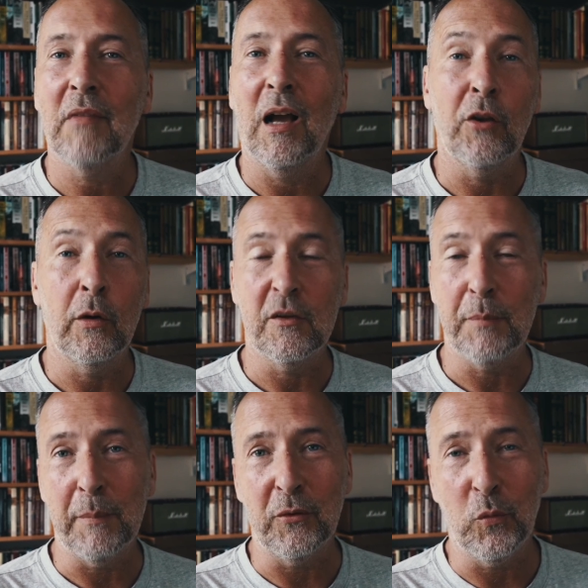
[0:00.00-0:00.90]
I don't
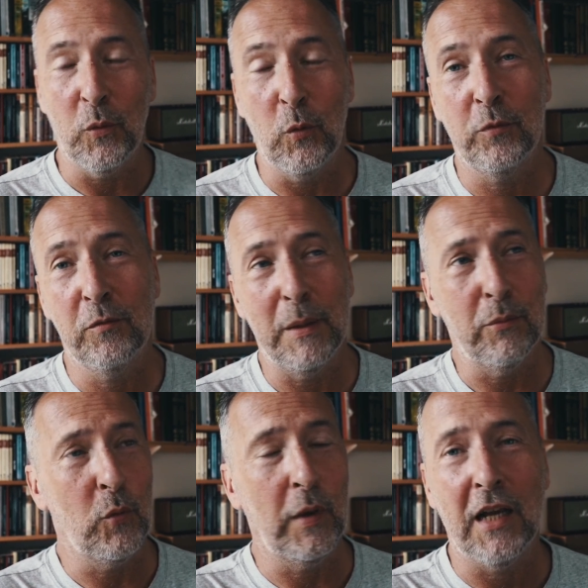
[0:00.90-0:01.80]
expect people to, people
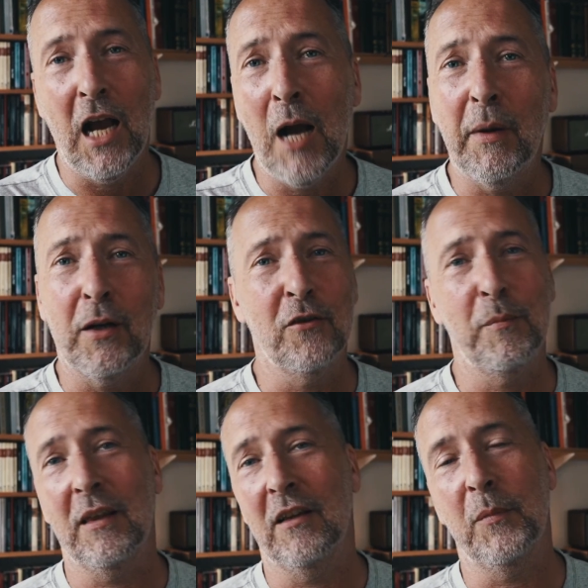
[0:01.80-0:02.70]
to wake up. I don't
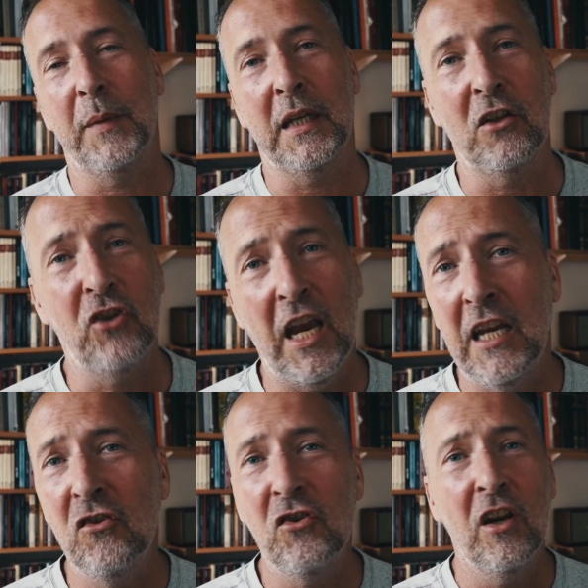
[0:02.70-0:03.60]
expect there to be any
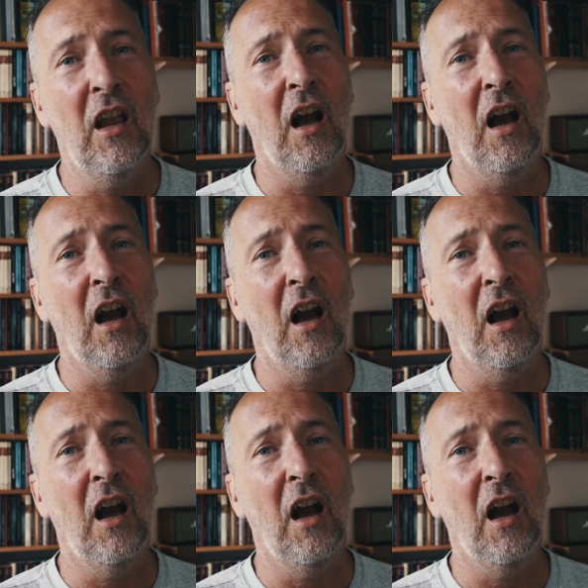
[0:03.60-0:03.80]
change.